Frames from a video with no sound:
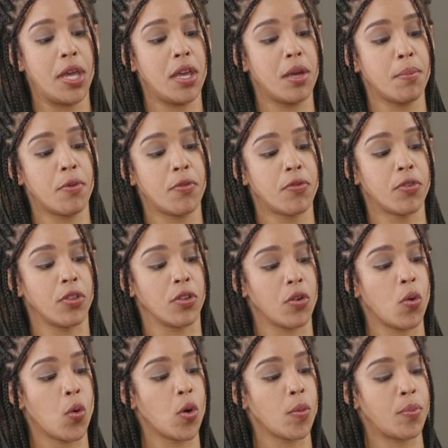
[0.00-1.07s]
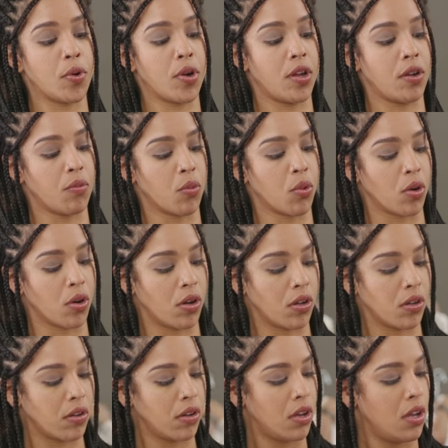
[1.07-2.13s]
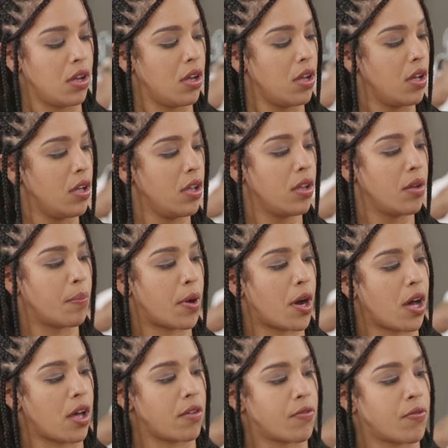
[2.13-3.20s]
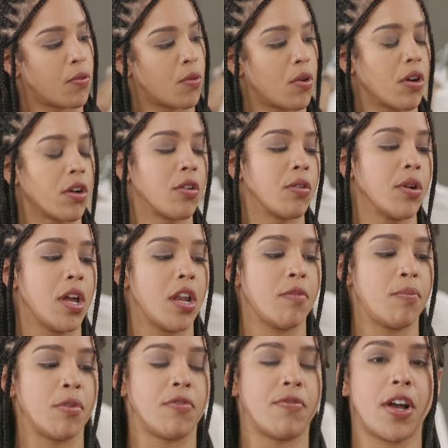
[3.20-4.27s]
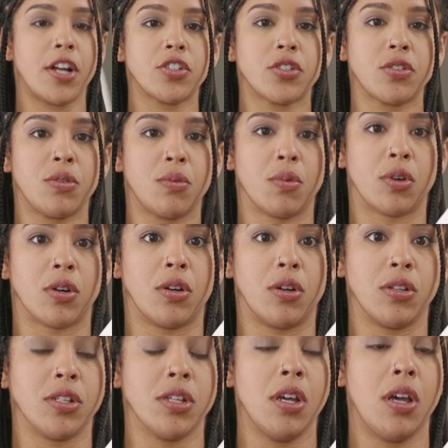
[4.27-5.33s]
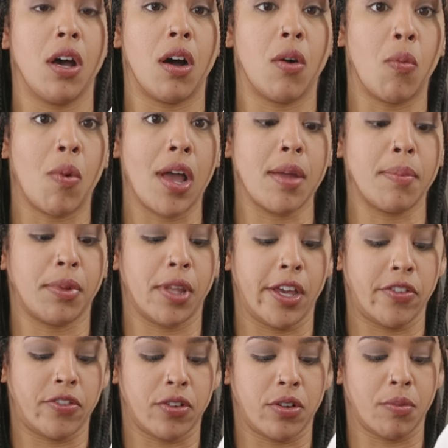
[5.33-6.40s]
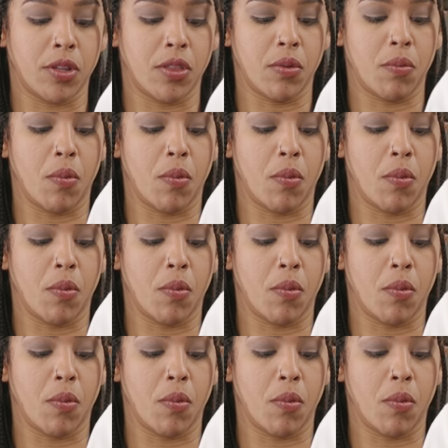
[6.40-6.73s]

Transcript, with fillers: pimp for the corporate world, but for a creative professional world, a white blazer with a